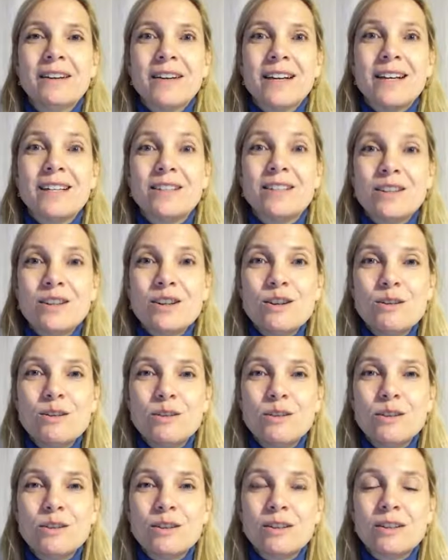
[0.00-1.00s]

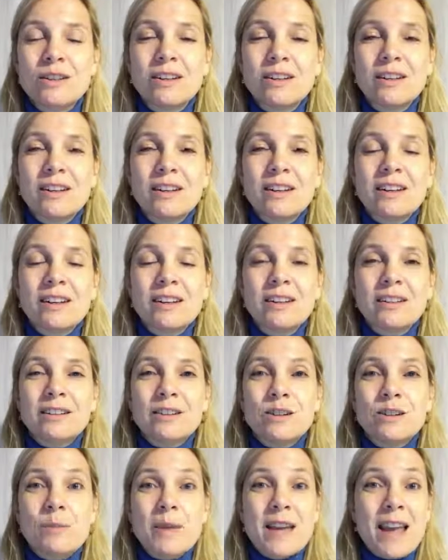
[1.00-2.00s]
excuse
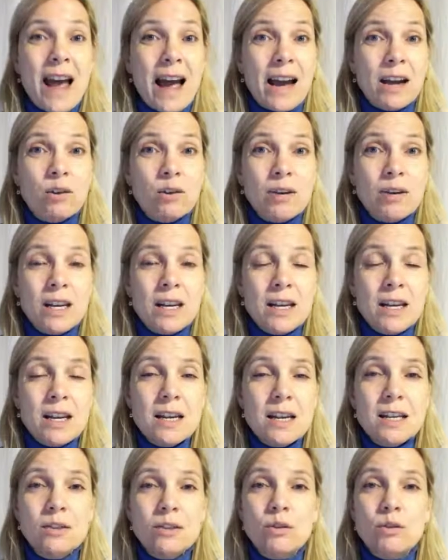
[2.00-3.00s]
to be
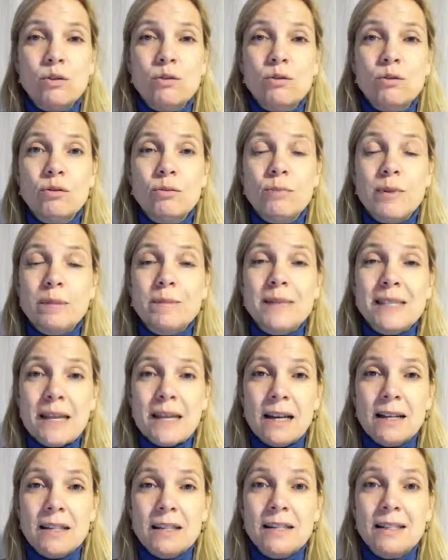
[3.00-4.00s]
angry, to be
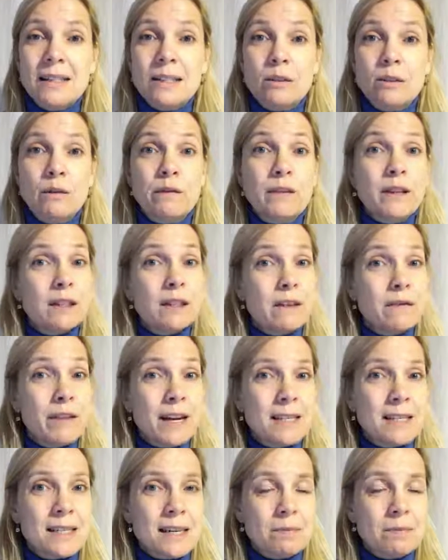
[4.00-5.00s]
upset, to feel the
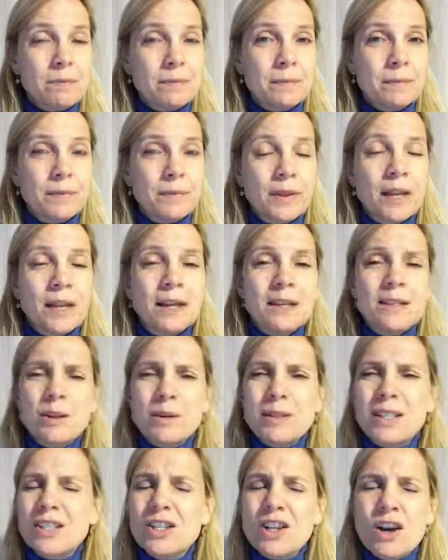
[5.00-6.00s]
victim. So
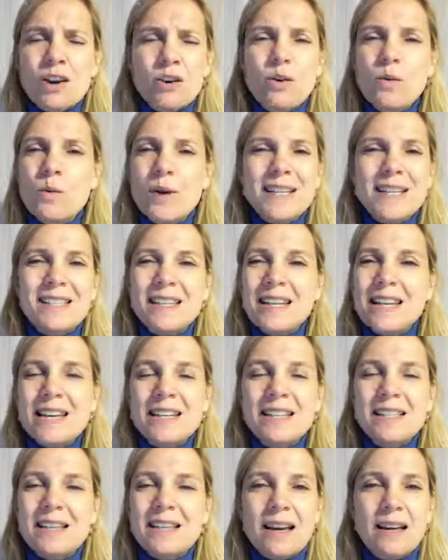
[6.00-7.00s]
it's not always
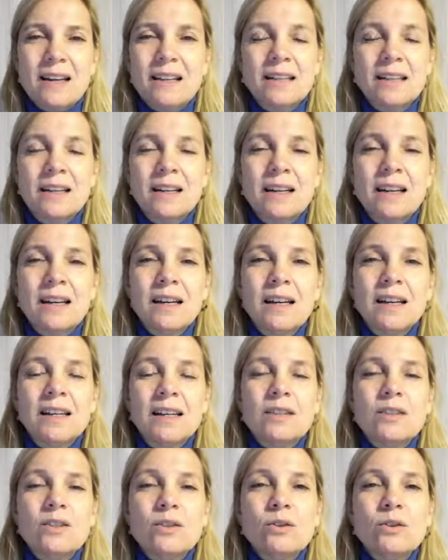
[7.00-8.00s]
easier
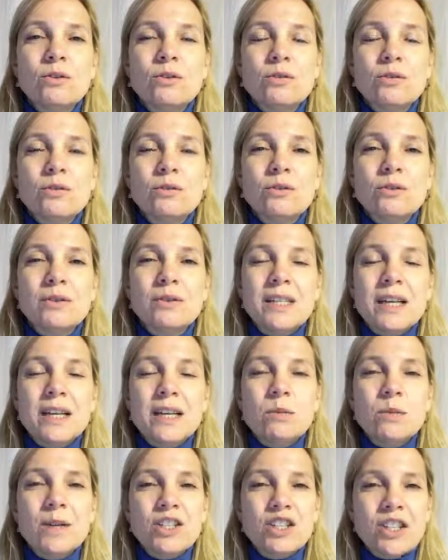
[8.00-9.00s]
to deal
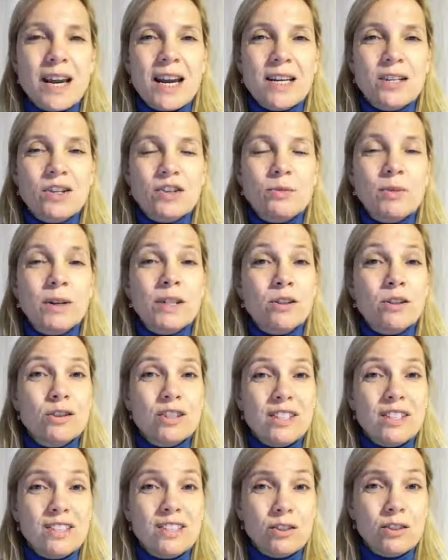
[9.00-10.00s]
with change when you
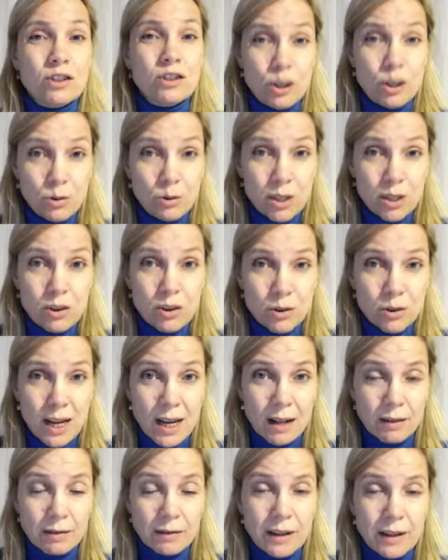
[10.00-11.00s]
choose it
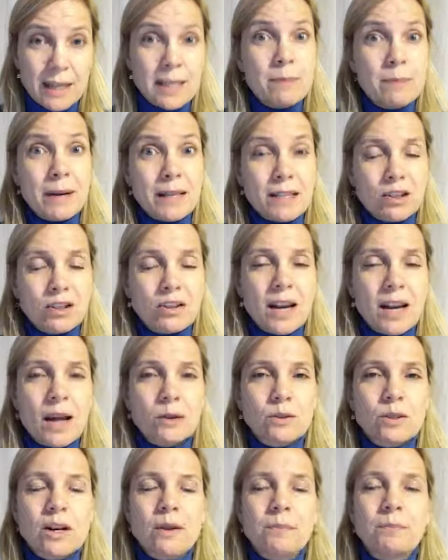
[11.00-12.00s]
yourself. It depends on the
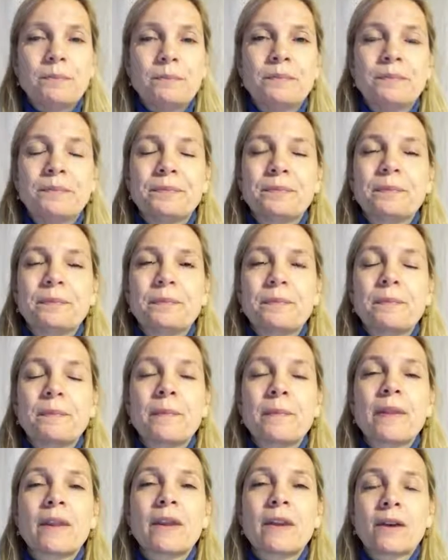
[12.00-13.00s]
outcome.
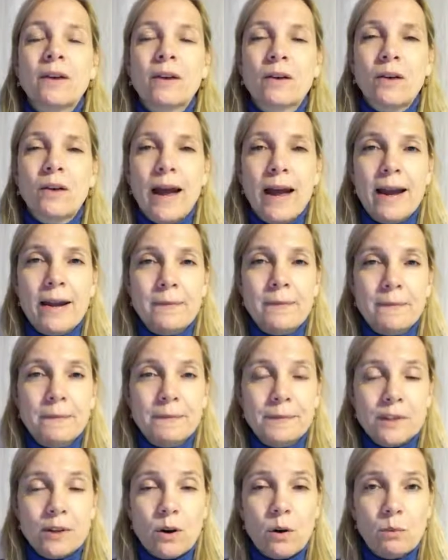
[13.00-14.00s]
Okay,
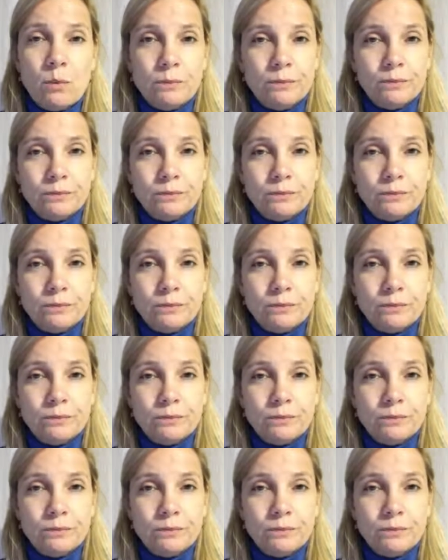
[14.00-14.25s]
so